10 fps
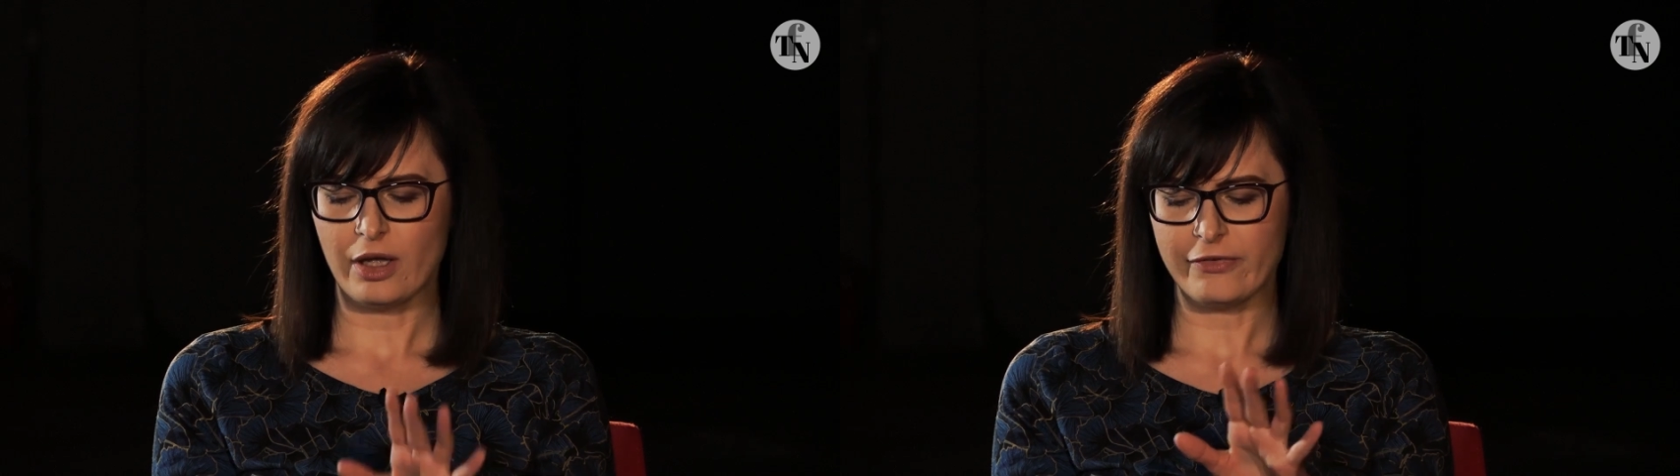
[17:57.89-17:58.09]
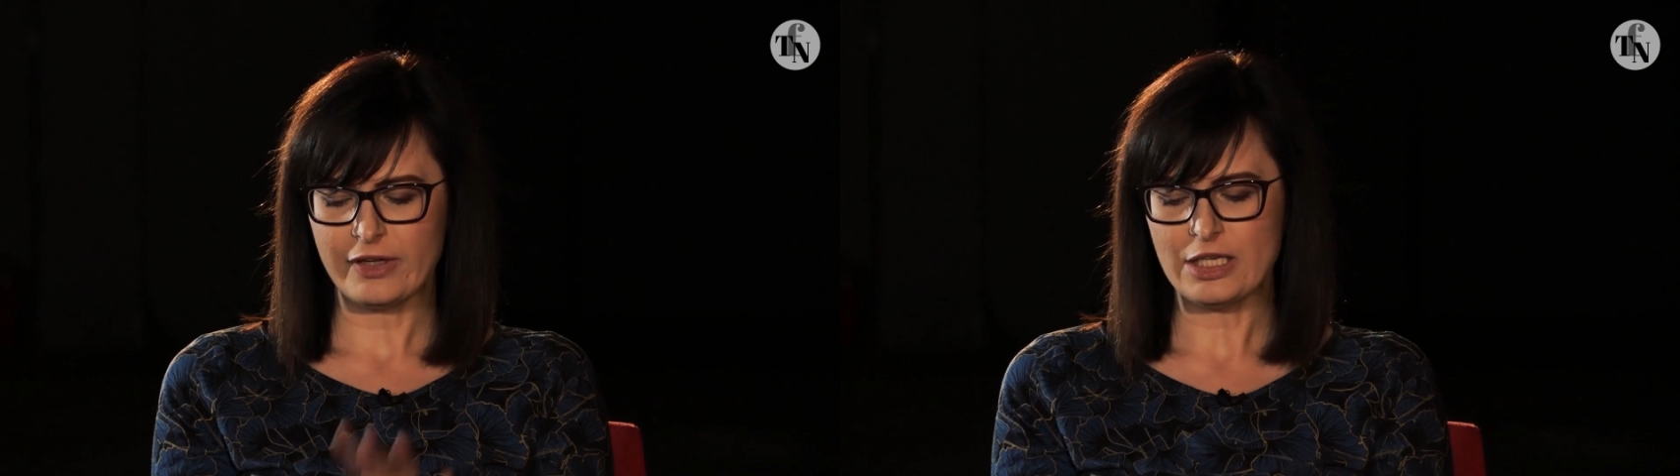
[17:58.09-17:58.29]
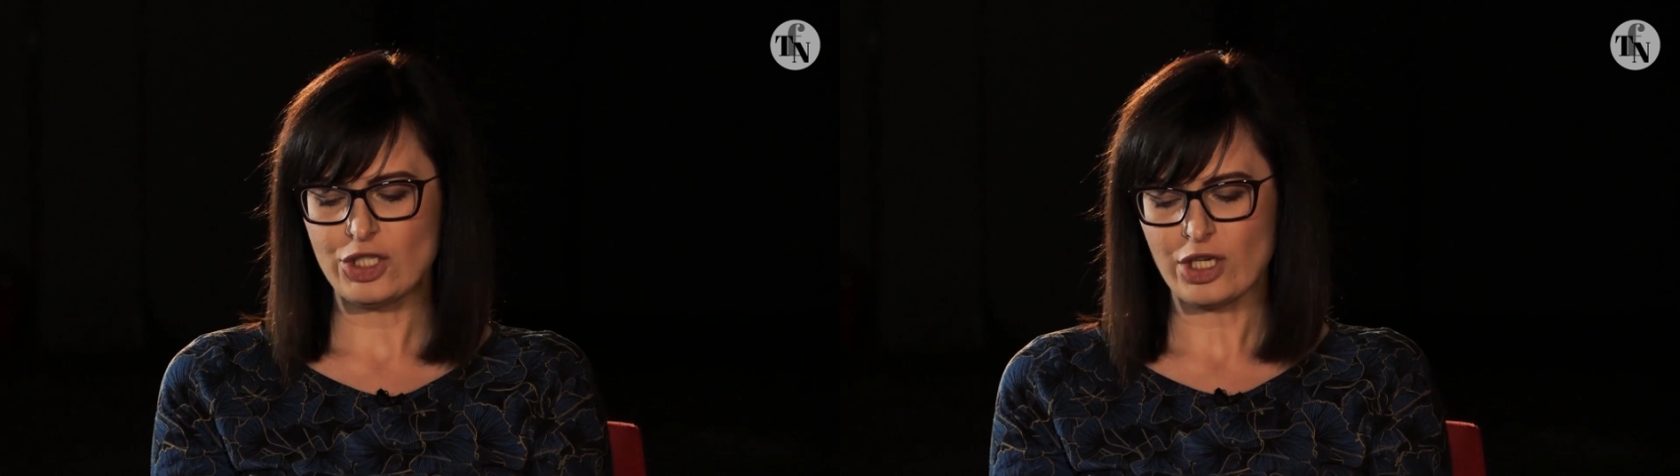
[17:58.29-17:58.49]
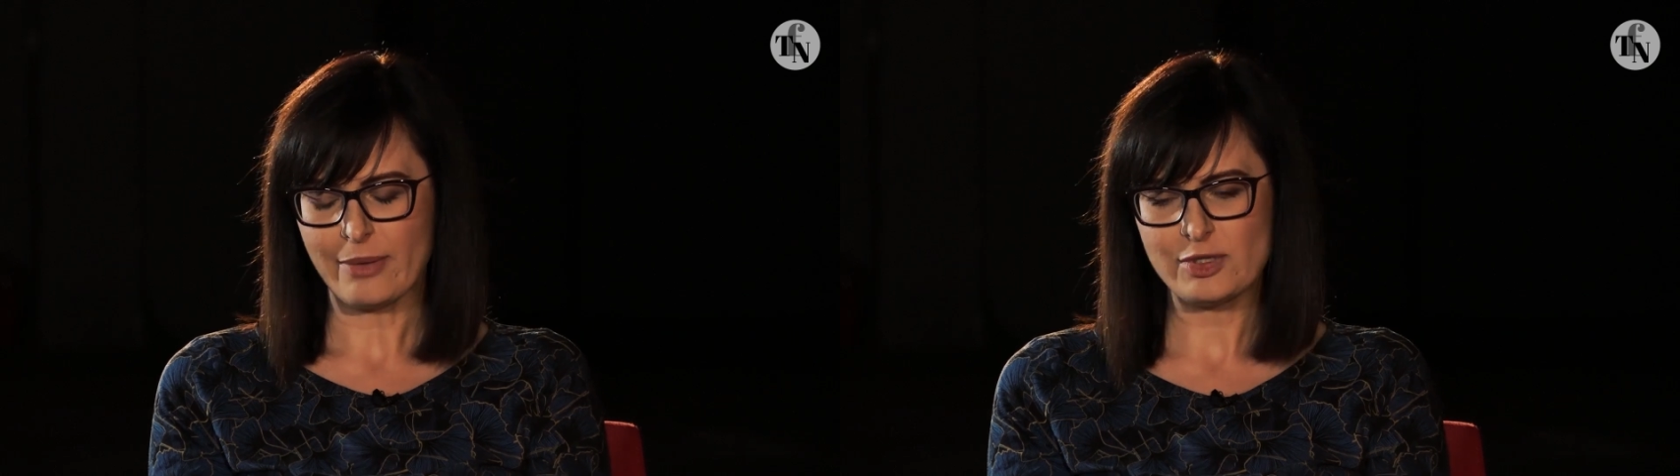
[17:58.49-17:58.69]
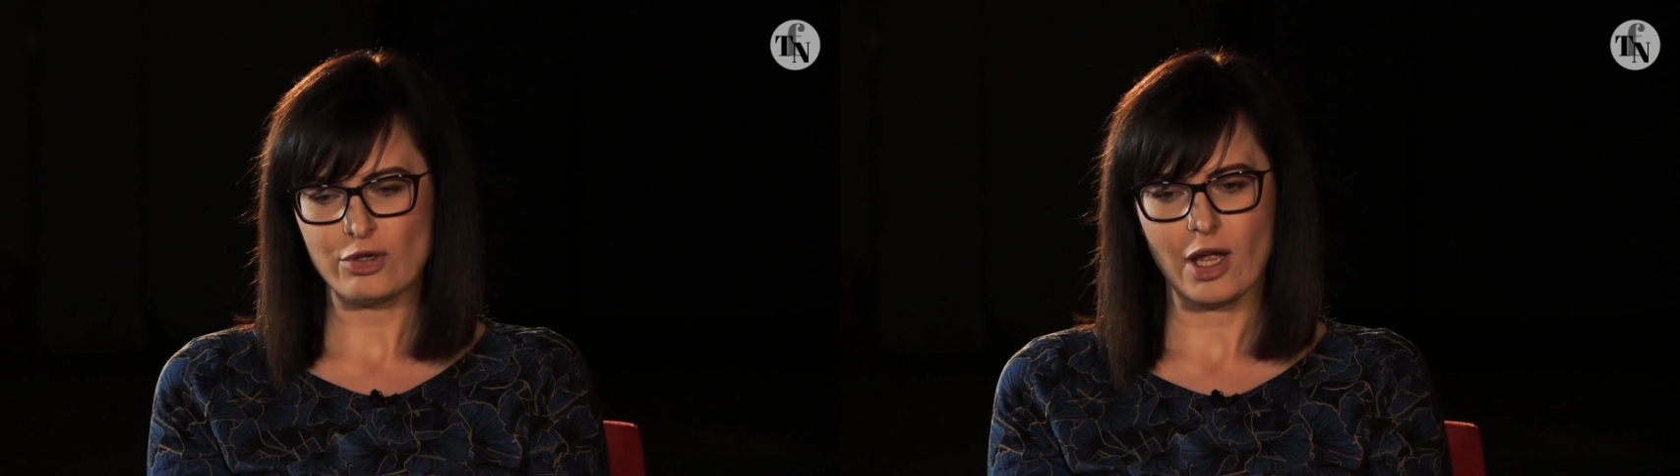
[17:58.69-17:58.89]
for each
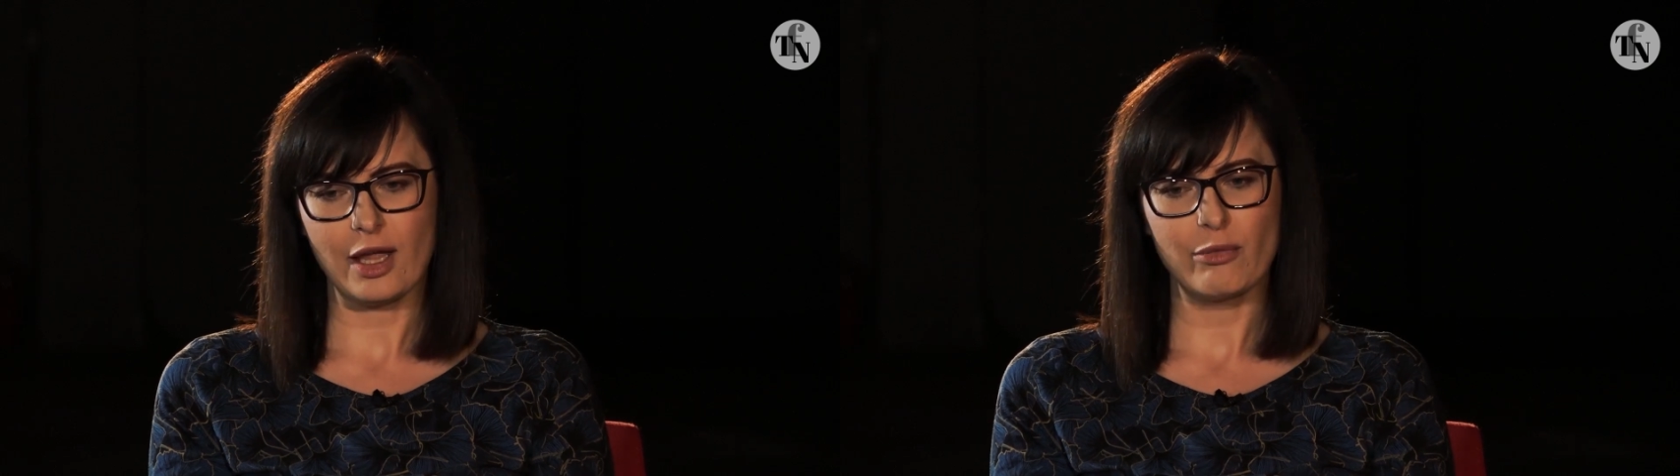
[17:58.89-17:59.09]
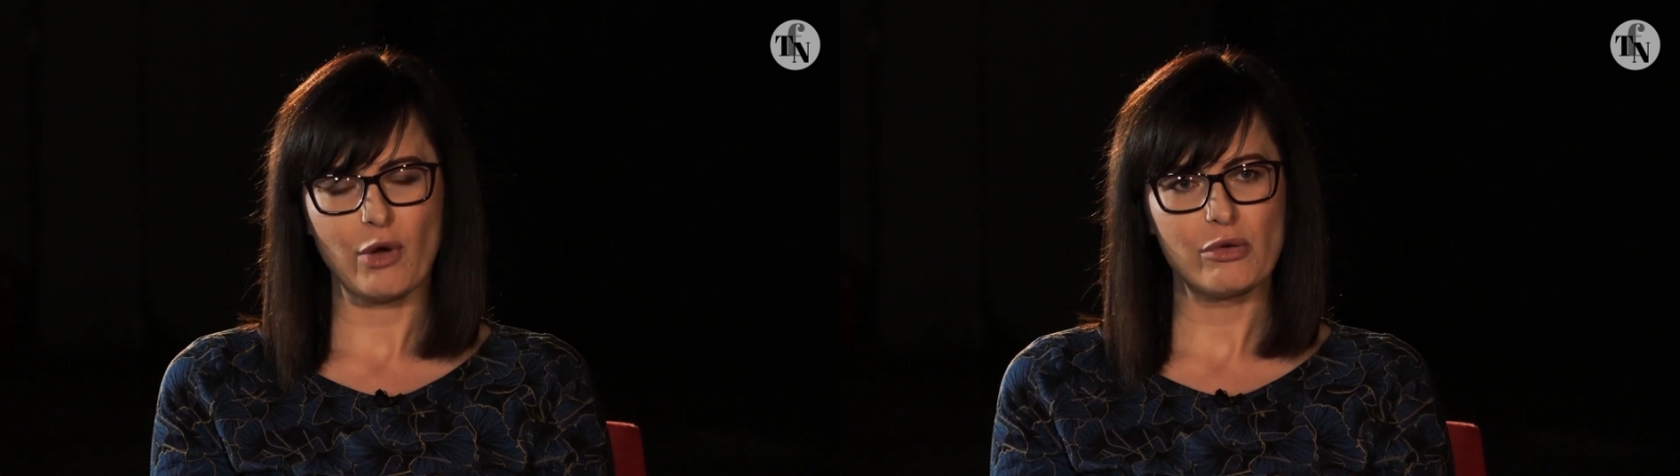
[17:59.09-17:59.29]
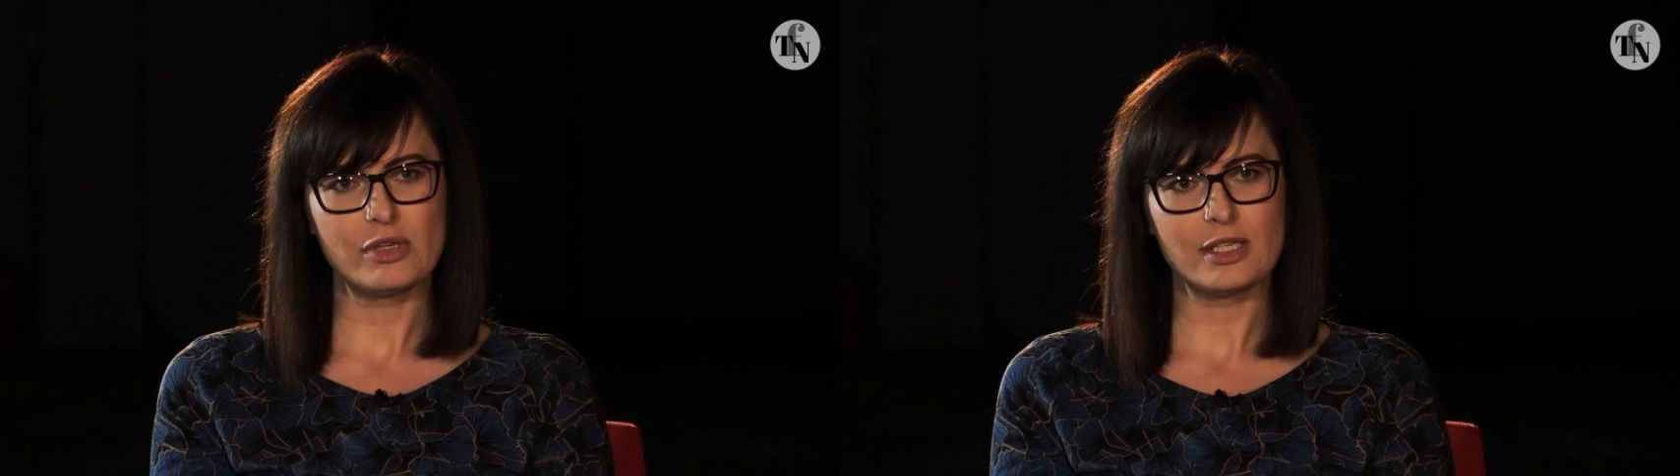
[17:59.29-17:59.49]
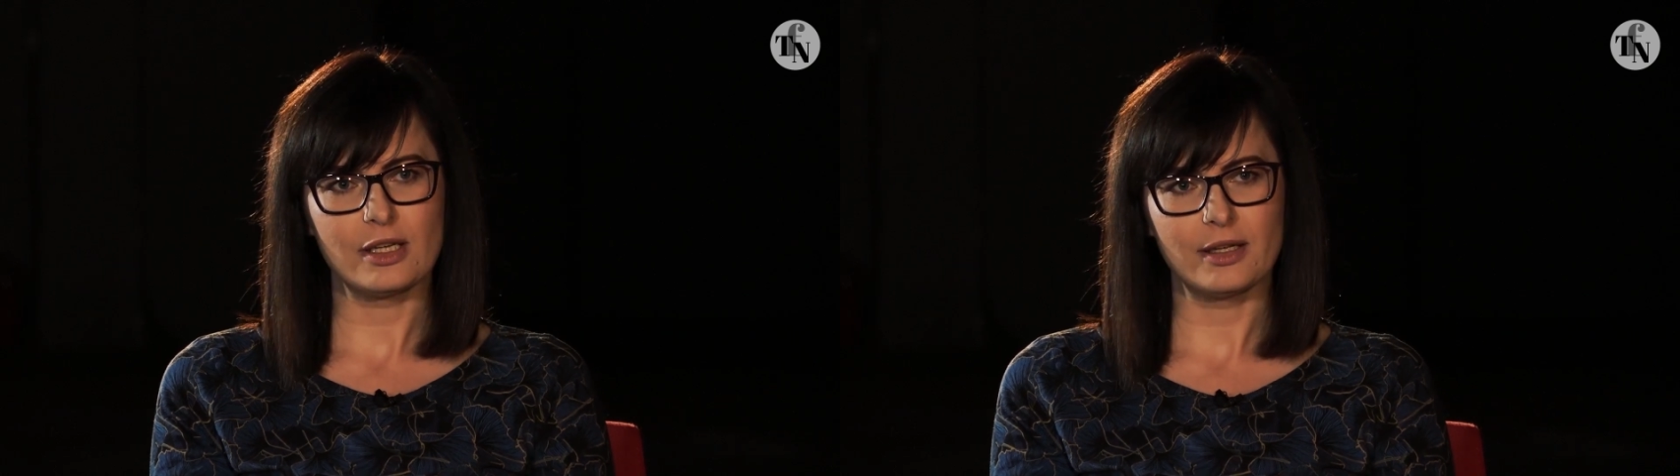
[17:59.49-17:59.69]
chapter I wrote